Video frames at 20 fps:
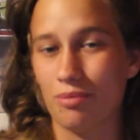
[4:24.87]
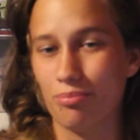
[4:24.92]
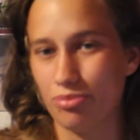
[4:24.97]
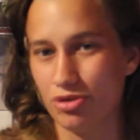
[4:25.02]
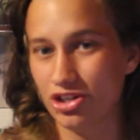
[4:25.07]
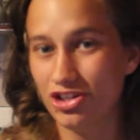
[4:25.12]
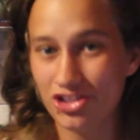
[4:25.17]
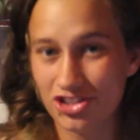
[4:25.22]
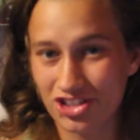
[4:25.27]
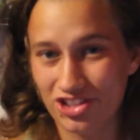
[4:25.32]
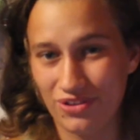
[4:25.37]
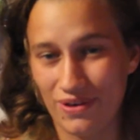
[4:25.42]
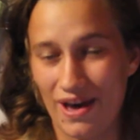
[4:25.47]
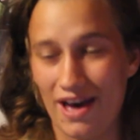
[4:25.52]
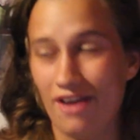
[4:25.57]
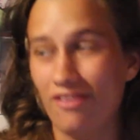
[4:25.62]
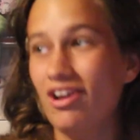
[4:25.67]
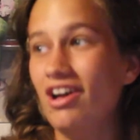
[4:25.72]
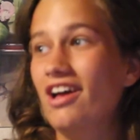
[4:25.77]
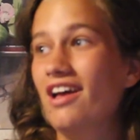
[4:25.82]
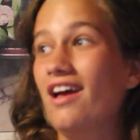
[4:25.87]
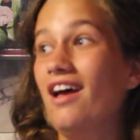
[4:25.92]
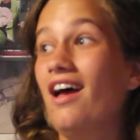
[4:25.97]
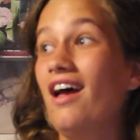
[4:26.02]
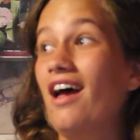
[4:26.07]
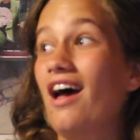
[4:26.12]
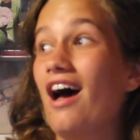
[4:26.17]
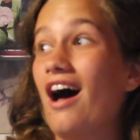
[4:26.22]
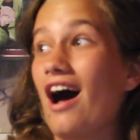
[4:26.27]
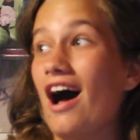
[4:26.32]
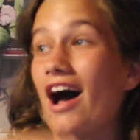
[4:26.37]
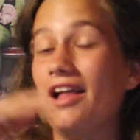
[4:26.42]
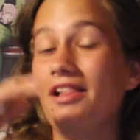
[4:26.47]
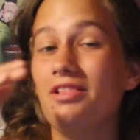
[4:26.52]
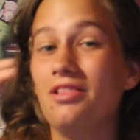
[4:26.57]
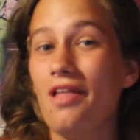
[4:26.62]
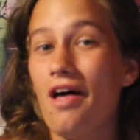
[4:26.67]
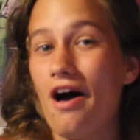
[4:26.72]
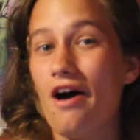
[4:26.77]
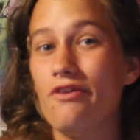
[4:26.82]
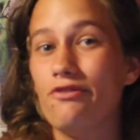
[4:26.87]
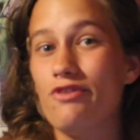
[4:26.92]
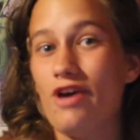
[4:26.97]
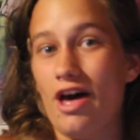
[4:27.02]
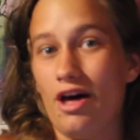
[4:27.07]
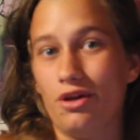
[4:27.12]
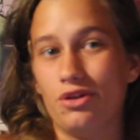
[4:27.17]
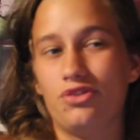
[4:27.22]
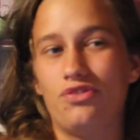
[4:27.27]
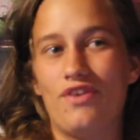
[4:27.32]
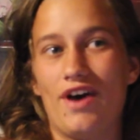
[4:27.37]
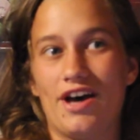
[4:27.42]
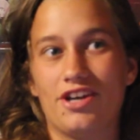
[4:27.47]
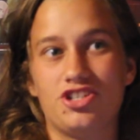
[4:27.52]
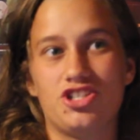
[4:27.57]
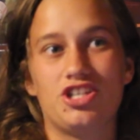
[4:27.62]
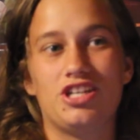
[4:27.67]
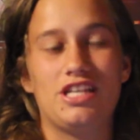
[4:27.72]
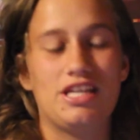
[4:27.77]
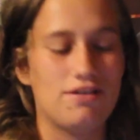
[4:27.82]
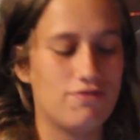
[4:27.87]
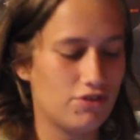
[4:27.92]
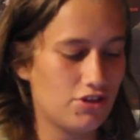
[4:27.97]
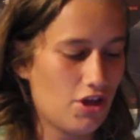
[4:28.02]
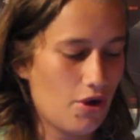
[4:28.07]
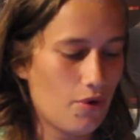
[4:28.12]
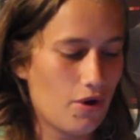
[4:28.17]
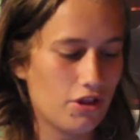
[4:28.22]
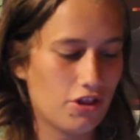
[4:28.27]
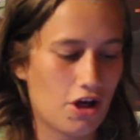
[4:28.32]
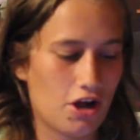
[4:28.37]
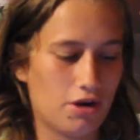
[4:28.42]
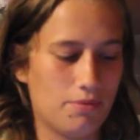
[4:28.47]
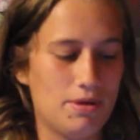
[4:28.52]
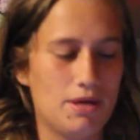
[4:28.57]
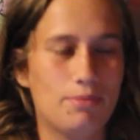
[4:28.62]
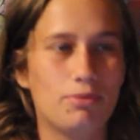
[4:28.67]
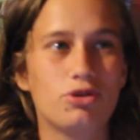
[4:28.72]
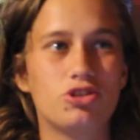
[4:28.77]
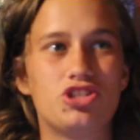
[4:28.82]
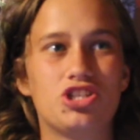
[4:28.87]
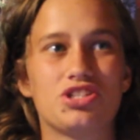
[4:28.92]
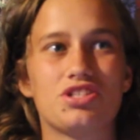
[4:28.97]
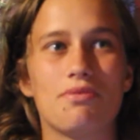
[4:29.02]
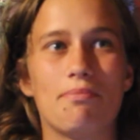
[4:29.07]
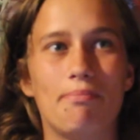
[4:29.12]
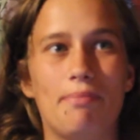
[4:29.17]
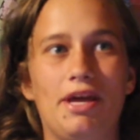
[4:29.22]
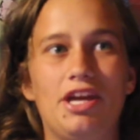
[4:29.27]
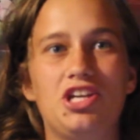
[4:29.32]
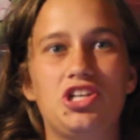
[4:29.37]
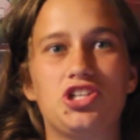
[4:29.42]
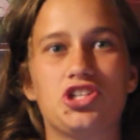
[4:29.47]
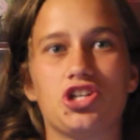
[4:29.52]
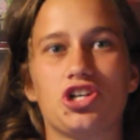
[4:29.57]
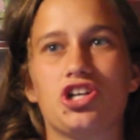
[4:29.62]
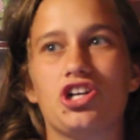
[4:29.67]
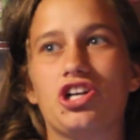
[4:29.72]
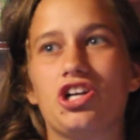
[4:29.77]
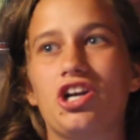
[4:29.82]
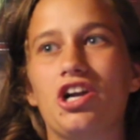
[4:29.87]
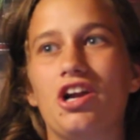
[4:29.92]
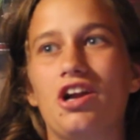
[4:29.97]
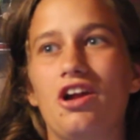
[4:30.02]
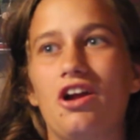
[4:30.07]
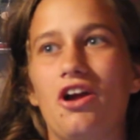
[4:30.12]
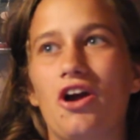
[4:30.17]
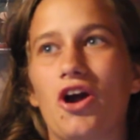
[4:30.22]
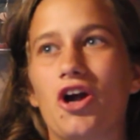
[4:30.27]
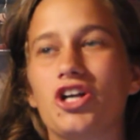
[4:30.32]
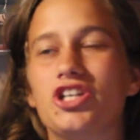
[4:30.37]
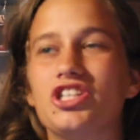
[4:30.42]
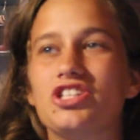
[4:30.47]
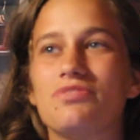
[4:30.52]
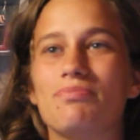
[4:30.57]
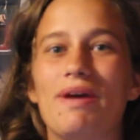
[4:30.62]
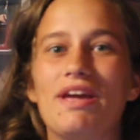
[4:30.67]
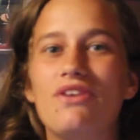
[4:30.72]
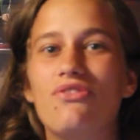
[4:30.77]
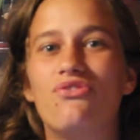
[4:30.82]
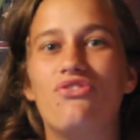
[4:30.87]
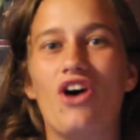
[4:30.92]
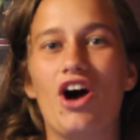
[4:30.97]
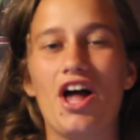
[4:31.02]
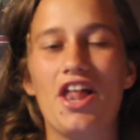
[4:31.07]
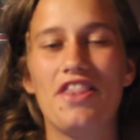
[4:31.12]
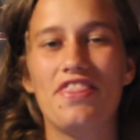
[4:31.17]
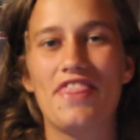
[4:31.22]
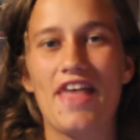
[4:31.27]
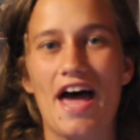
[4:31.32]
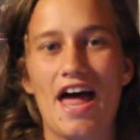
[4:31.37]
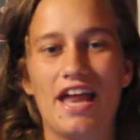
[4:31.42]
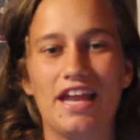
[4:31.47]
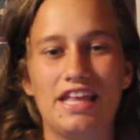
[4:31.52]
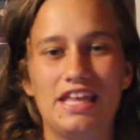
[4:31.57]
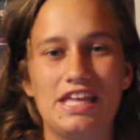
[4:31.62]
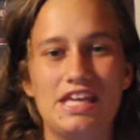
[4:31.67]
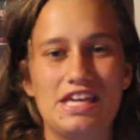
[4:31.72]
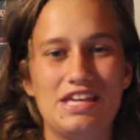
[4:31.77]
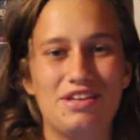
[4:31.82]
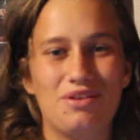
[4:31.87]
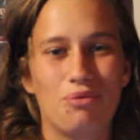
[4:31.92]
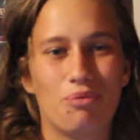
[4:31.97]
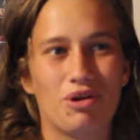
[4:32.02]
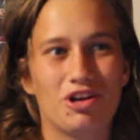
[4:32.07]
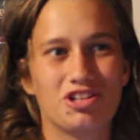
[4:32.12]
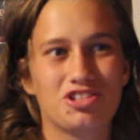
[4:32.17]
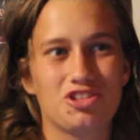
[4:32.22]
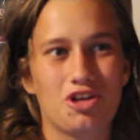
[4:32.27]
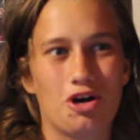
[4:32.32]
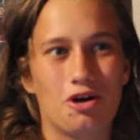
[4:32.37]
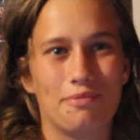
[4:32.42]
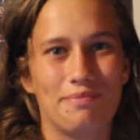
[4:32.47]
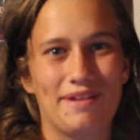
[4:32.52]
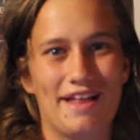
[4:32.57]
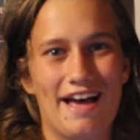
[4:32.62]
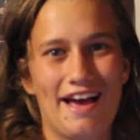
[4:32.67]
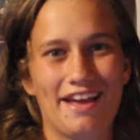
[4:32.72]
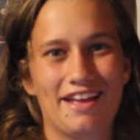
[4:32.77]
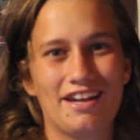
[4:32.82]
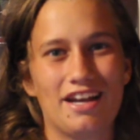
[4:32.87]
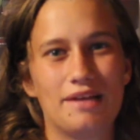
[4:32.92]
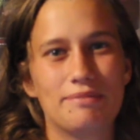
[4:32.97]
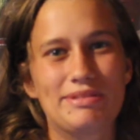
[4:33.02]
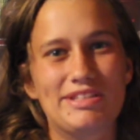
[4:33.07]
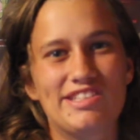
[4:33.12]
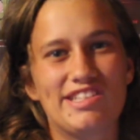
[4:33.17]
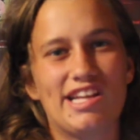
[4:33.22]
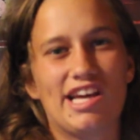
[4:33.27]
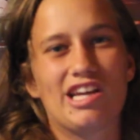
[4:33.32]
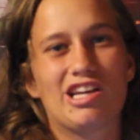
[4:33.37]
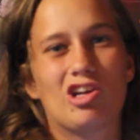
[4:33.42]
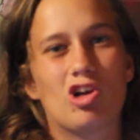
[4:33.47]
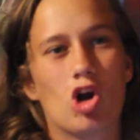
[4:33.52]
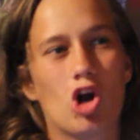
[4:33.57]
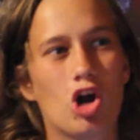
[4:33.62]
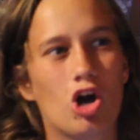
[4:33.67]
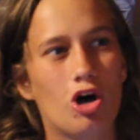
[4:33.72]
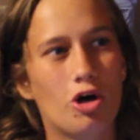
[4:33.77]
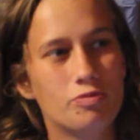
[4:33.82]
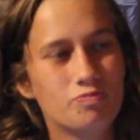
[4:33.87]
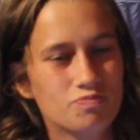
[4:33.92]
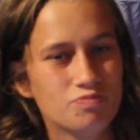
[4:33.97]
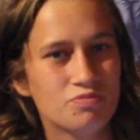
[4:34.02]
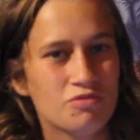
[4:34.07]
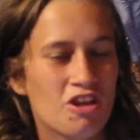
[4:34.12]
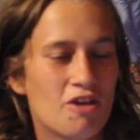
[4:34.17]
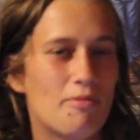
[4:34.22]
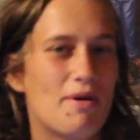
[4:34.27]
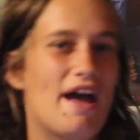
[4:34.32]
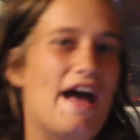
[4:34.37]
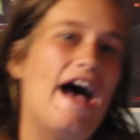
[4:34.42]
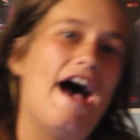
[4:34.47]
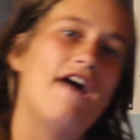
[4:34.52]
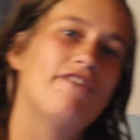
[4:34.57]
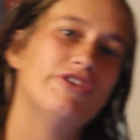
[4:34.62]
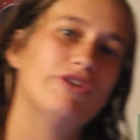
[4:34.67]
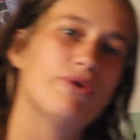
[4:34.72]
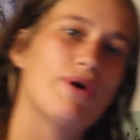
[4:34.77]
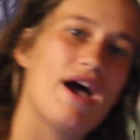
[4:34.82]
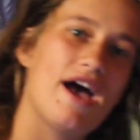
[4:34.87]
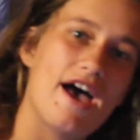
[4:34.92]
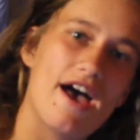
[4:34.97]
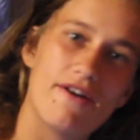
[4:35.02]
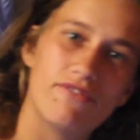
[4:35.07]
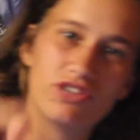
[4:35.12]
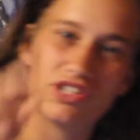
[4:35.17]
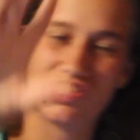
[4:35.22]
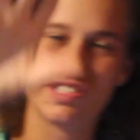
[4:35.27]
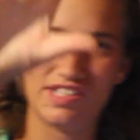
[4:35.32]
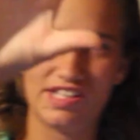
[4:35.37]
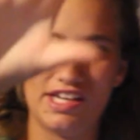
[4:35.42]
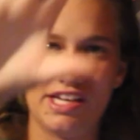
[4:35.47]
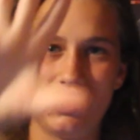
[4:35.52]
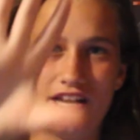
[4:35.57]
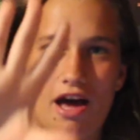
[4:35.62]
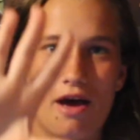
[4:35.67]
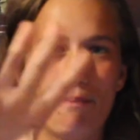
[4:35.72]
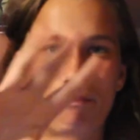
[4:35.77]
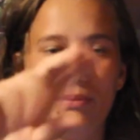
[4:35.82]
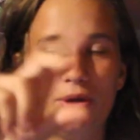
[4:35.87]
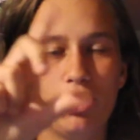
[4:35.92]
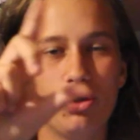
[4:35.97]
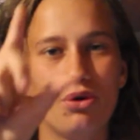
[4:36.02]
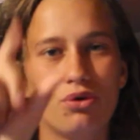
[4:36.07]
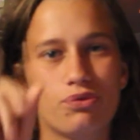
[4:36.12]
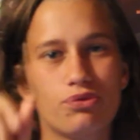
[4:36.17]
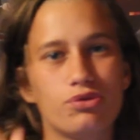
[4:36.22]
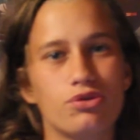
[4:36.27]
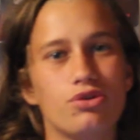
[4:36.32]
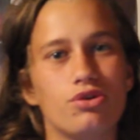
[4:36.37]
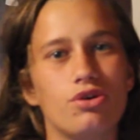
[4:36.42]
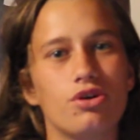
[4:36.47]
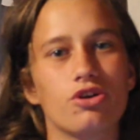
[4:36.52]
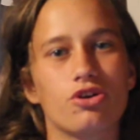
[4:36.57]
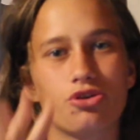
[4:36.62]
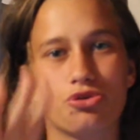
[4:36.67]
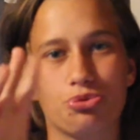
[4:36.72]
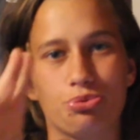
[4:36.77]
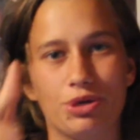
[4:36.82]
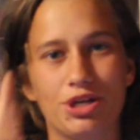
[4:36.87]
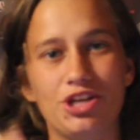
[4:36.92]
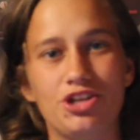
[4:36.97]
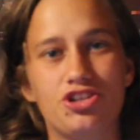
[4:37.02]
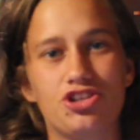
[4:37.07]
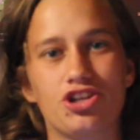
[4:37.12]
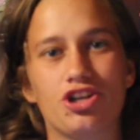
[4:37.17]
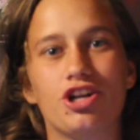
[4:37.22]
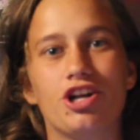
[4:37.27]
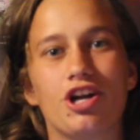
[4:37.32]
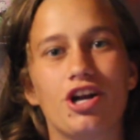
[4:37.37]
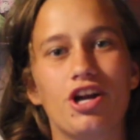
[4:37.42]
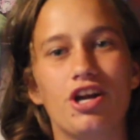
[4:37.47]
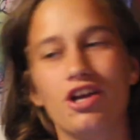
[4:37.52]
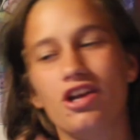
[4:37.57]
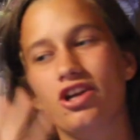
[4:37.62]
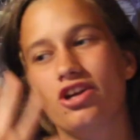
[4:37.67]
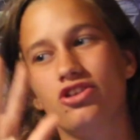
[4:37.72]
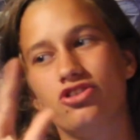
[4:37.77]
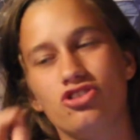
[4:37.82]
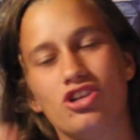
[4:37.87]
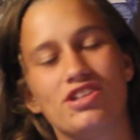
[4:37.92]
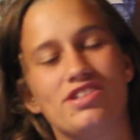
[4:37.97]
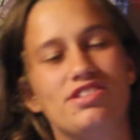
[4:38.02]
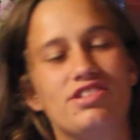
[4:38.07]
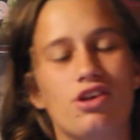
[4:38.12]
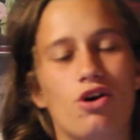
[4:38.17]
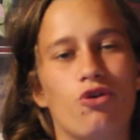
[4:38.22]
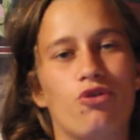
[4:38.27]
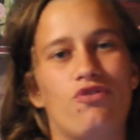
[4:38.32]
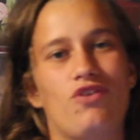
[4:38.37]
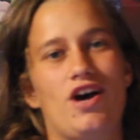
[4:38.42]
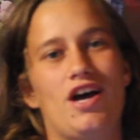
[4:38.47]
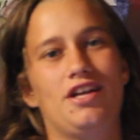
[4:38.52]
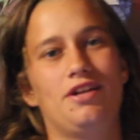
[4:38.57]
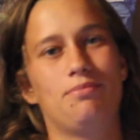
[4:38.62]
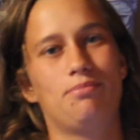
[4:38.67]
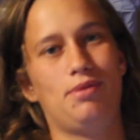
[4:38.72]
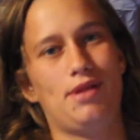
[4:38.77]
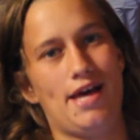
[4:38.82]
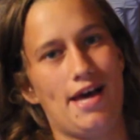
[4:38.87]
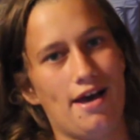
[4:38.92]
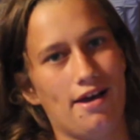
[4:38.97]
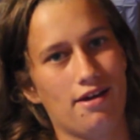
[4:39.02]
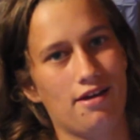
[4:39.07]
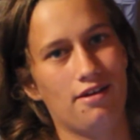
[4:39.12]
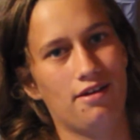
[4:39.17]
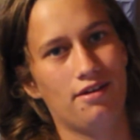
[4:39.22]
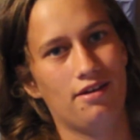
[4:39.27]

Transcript: I'm pretty sure you have. I love Elle's fashion, even though a lot of people just make fun that he wears all black, and I'm just like, girl, but have you ever seen a beautiful creature dressed so fine in black?